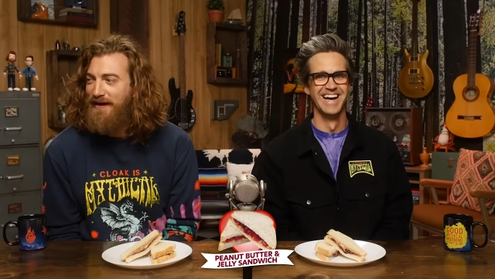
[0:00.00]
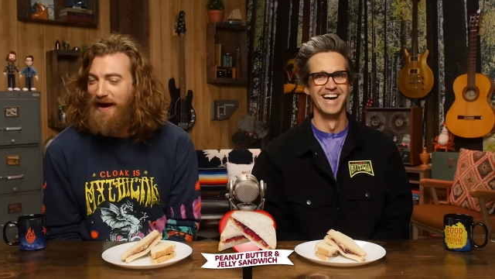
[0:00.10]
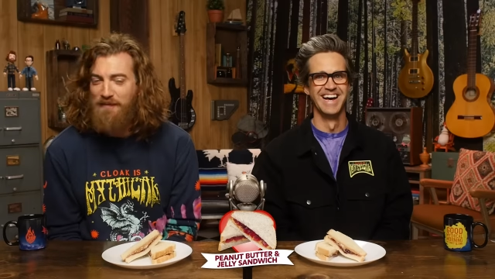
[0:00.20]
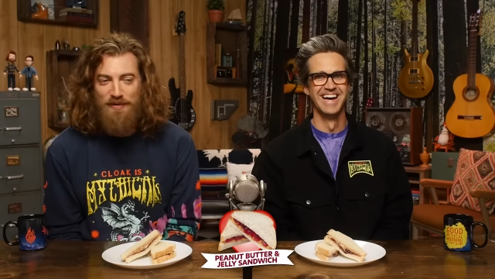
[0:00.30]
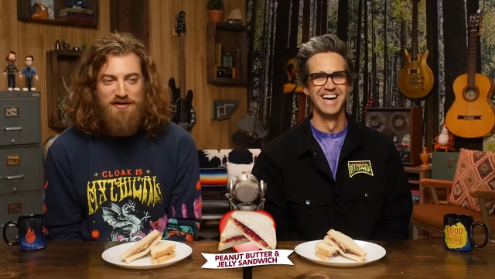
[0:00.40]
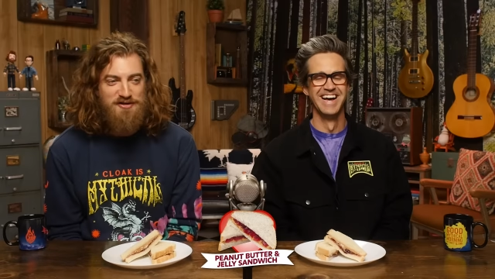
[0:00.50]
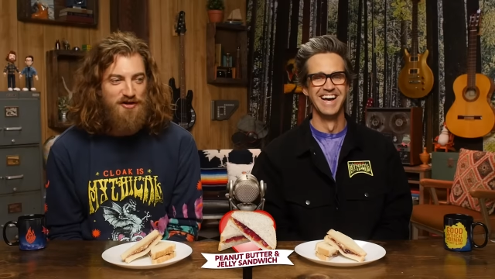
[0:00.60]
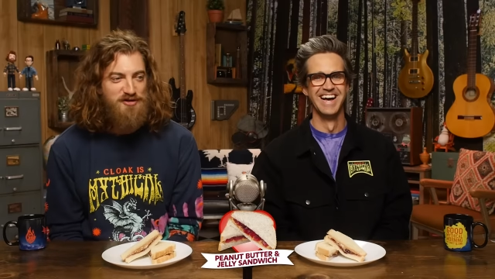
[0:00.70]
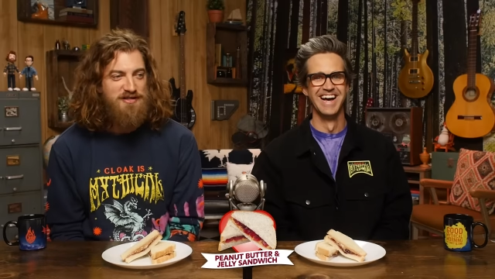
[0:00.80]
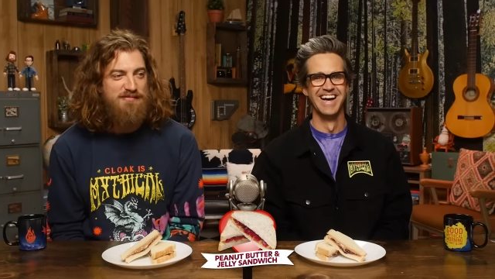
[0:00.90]
Speaker 1: I'm pretty
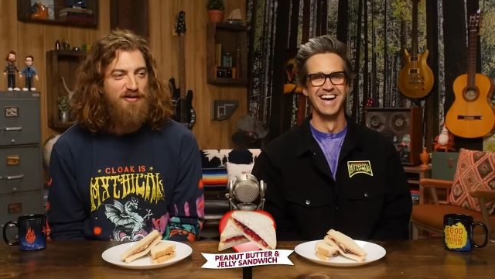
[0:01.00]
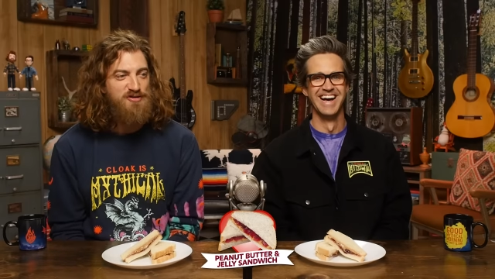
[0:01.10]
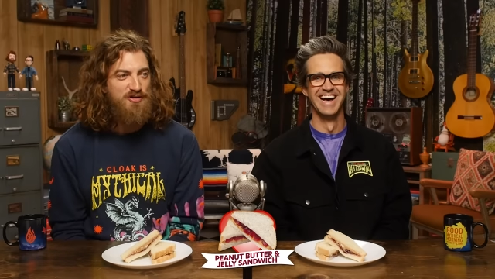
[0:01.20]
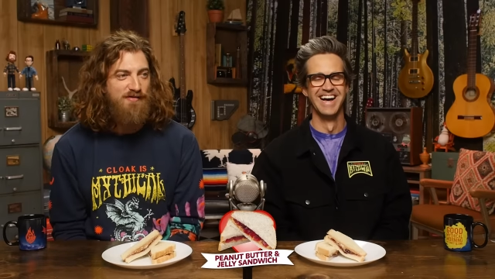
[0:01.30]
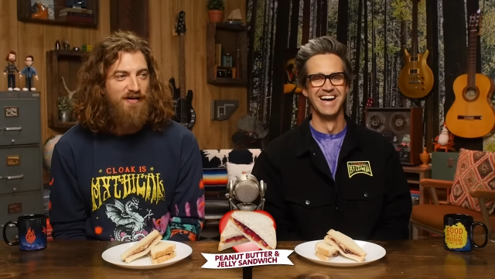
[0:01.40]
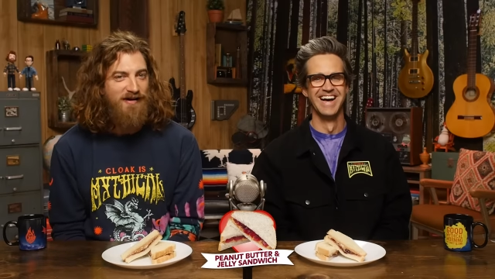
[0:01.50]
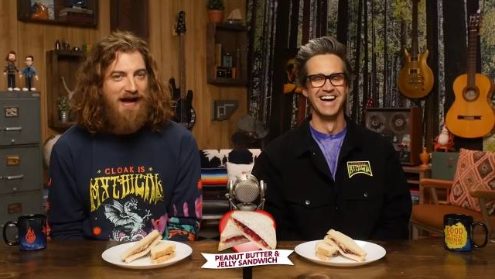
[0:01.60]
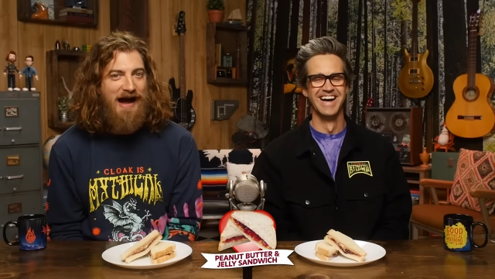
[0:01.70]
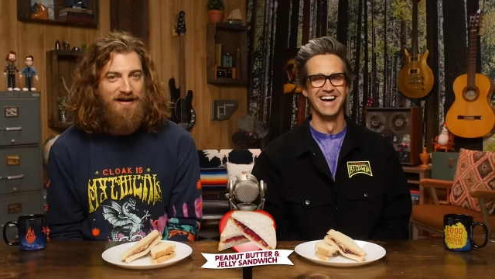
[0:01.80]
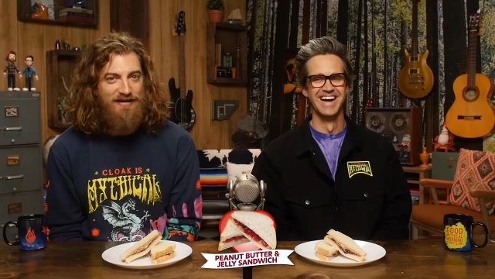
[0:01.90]
sure some of Trevor
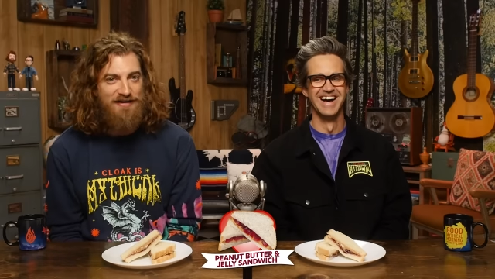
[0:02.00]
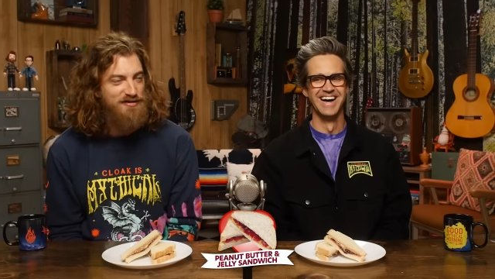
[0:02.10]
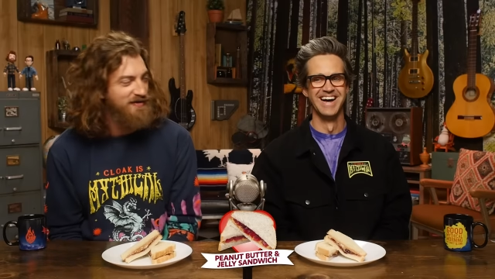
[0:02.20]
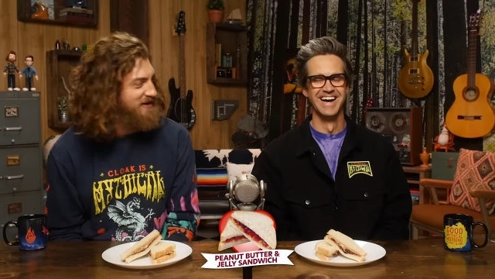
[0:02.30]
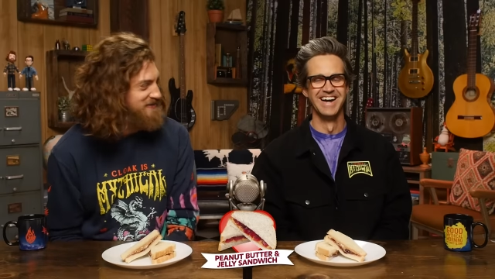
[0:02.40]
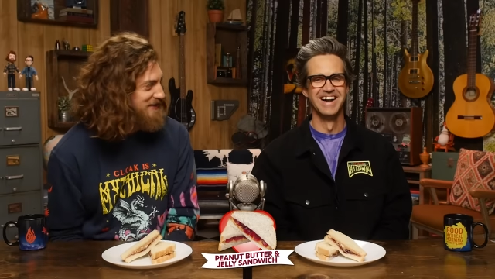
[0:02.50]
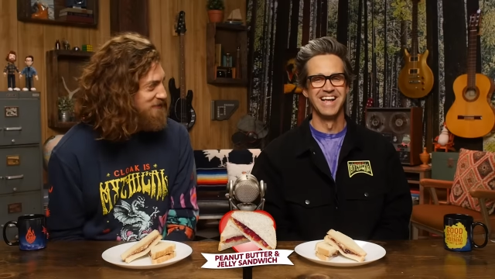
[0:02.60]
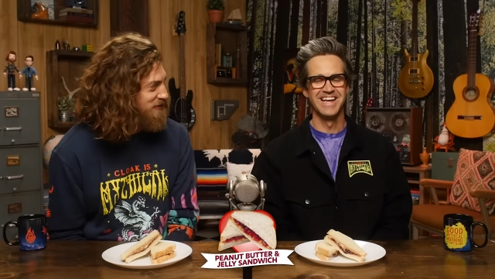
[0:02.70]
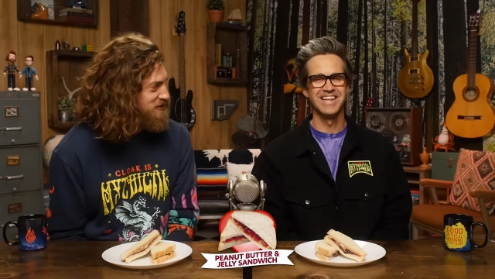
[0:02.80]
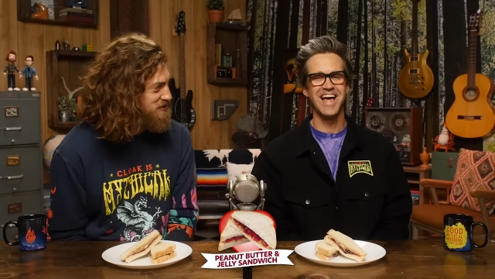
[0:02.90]
got into that
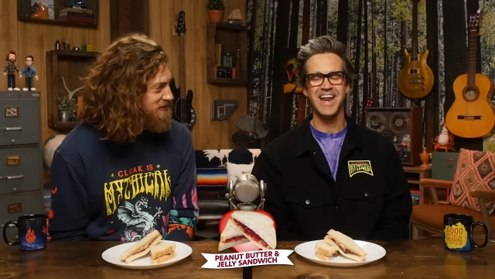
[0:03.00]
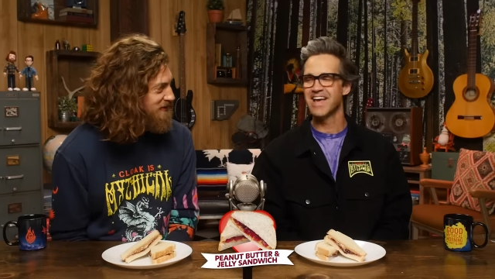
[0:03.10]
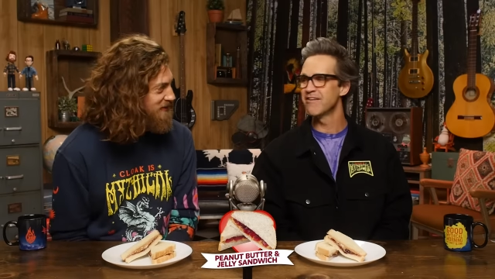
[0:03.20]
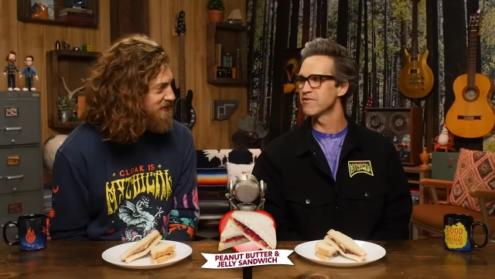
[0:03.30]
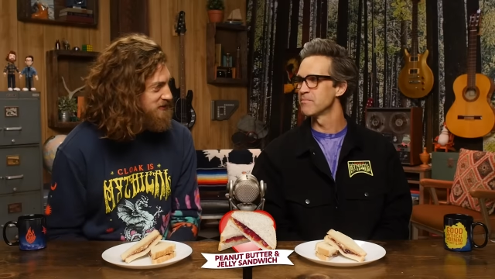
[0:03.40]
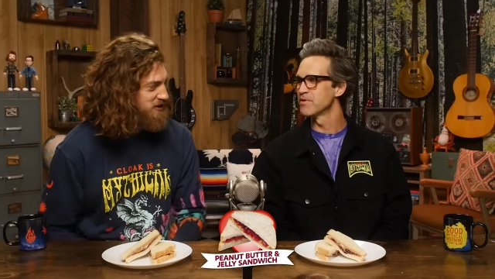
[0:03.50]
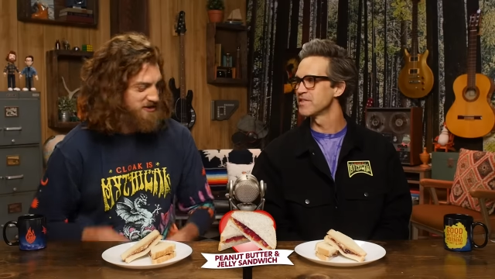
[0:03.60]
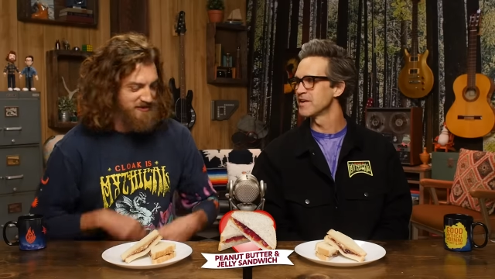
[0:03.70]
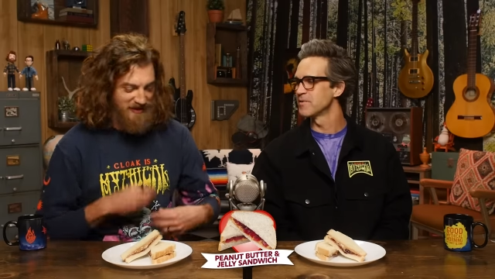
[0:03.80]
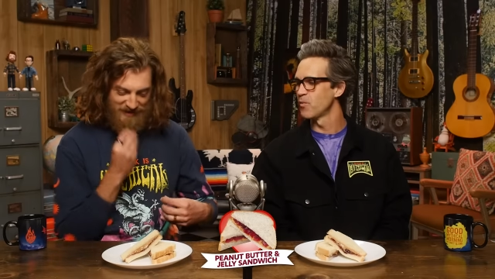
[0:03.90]
sandwich.
Speaker 2: A lot of heavy
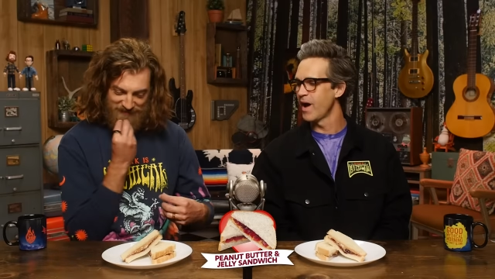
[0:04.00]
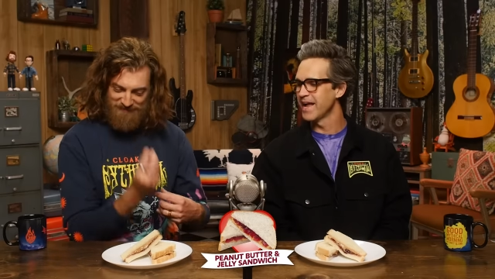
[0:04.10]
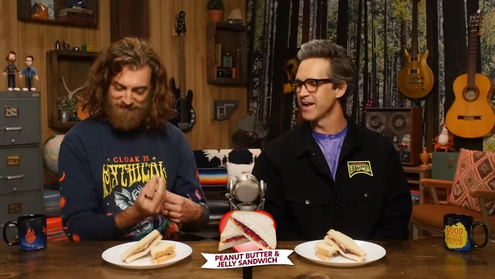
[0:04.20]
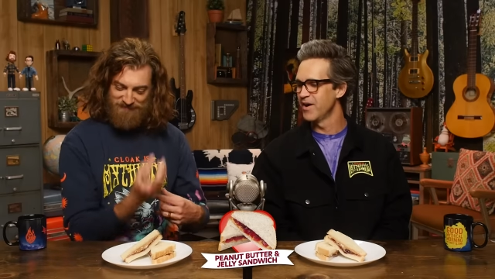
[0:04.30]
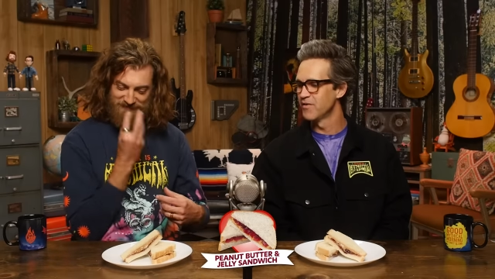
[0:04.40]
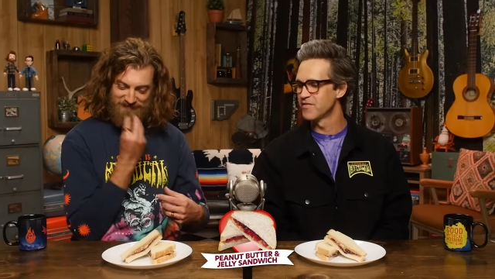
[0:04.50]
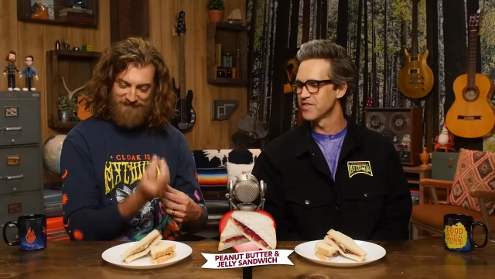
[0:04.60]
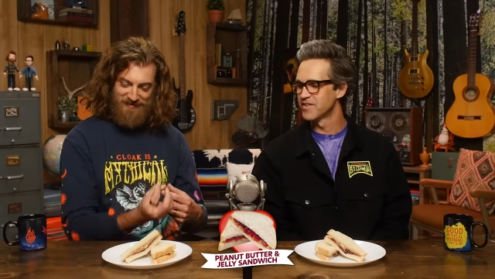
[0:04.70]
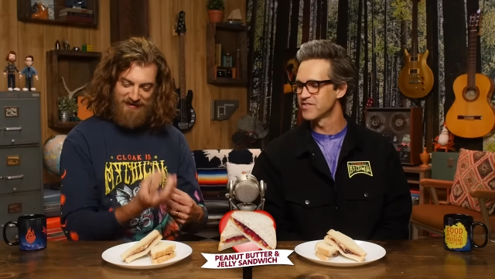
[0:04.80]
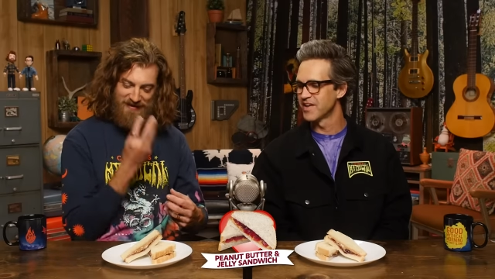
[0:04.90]
breathing like, right over
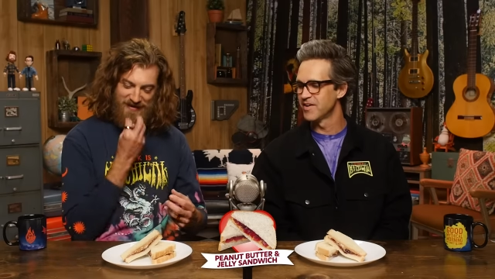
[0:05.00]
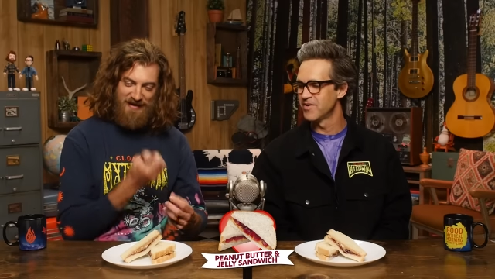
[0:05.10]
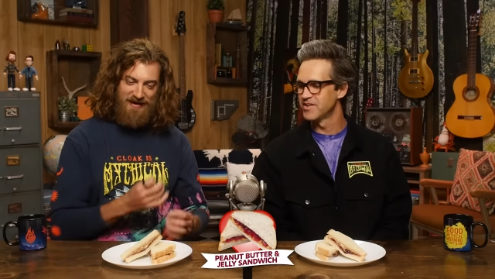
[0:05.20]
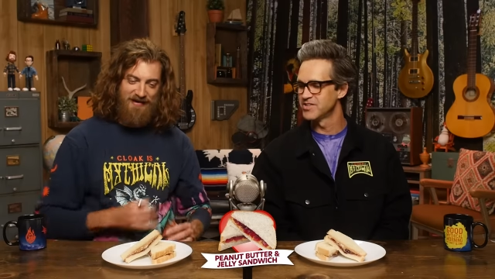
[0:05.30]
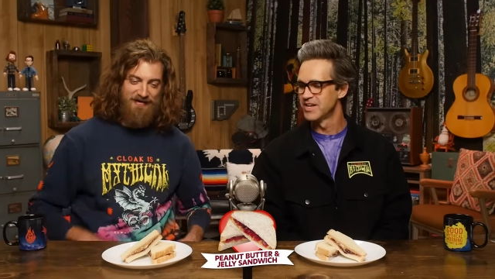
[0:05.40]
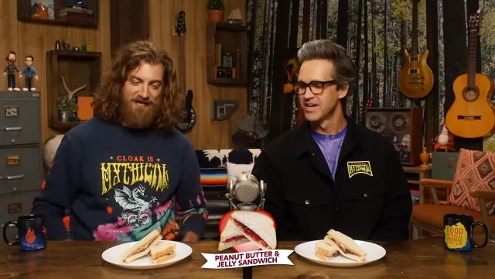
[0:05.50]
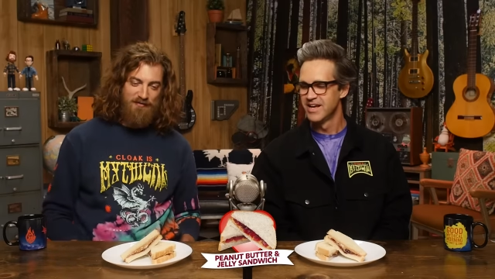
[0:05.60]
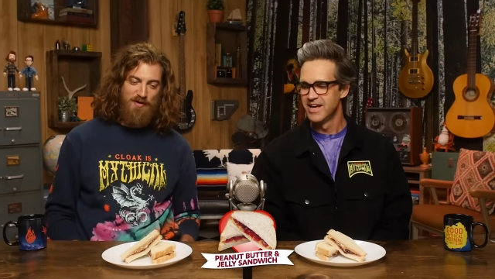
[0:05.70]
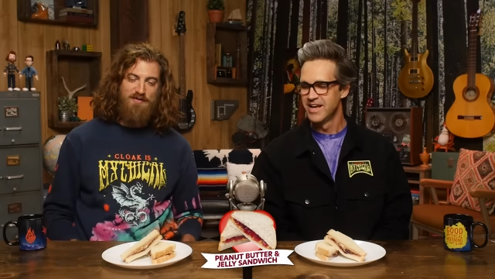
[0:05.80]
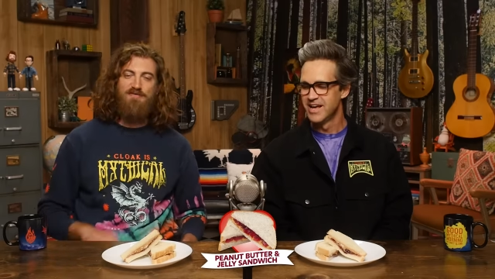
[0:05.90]
the sandwich. Yeah, yeah.
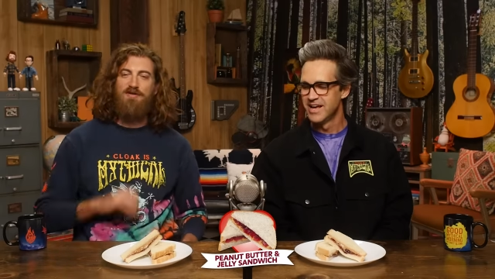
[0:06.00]
What we've